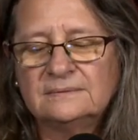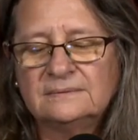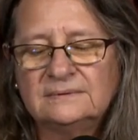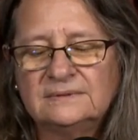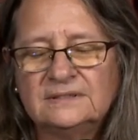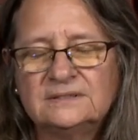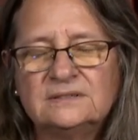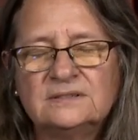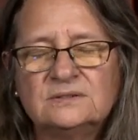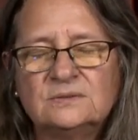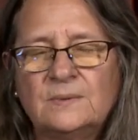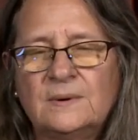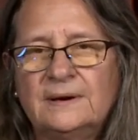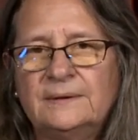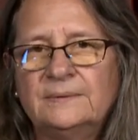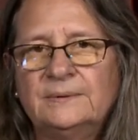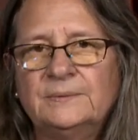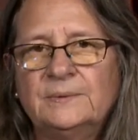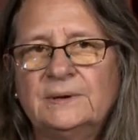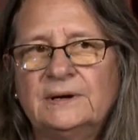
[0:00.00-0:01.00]
this is why
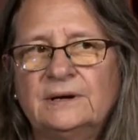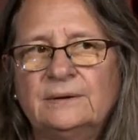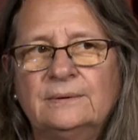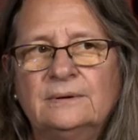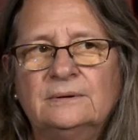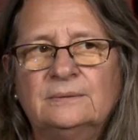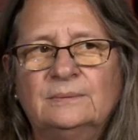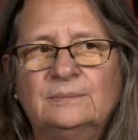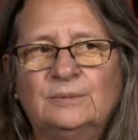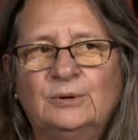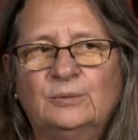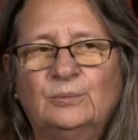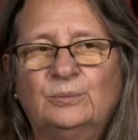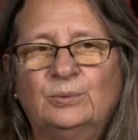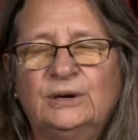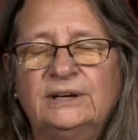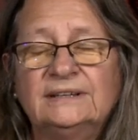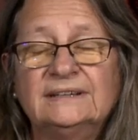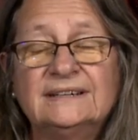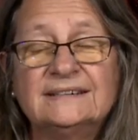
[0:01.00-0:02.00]
we want to
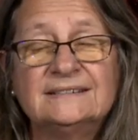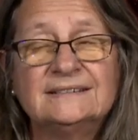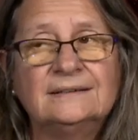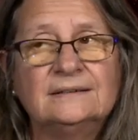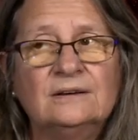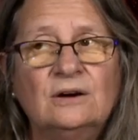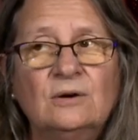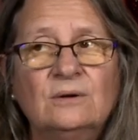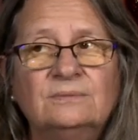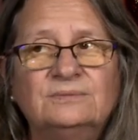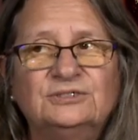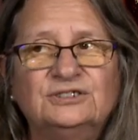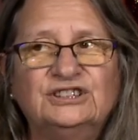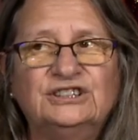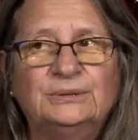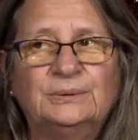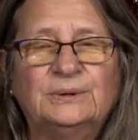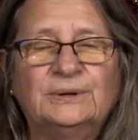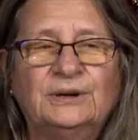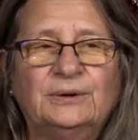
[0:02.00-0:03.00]
bring this, and
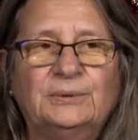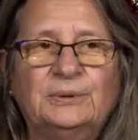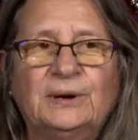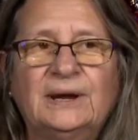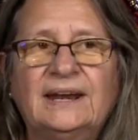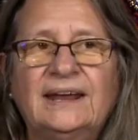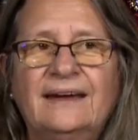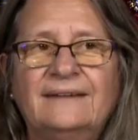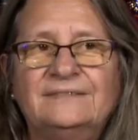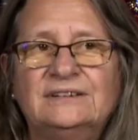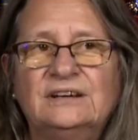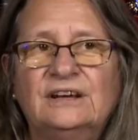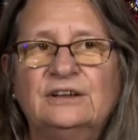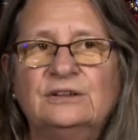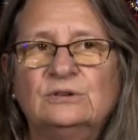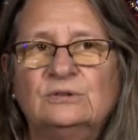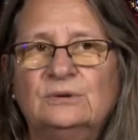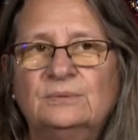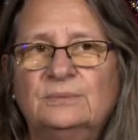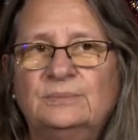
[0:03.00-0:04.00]
hopefully we're going to have
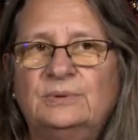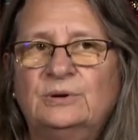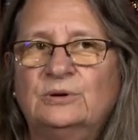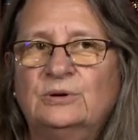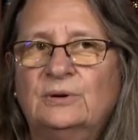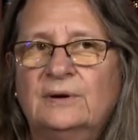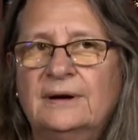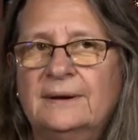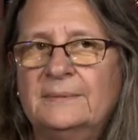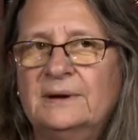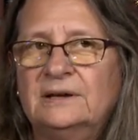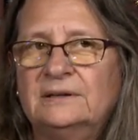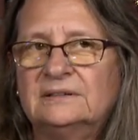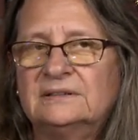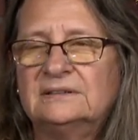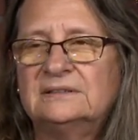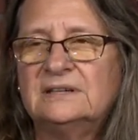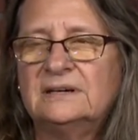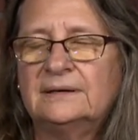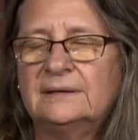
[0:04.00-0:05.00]
another program I'll
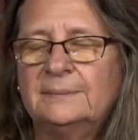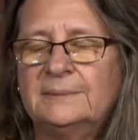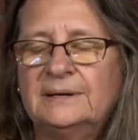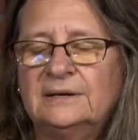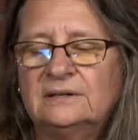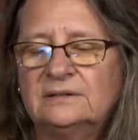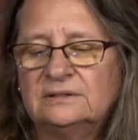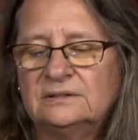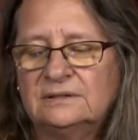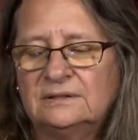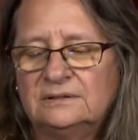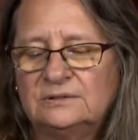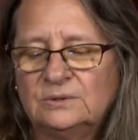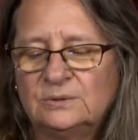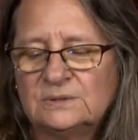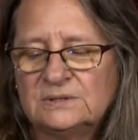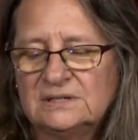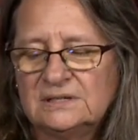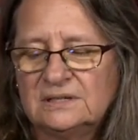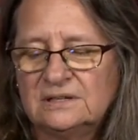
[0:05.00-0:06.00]
talk about
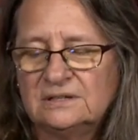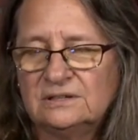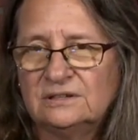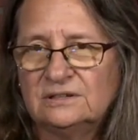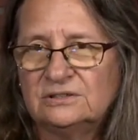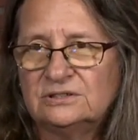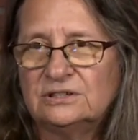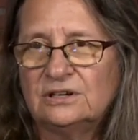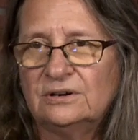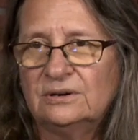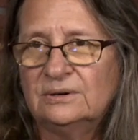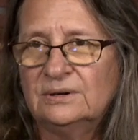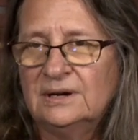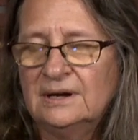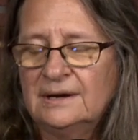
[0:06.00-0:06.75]
towards the end of the show,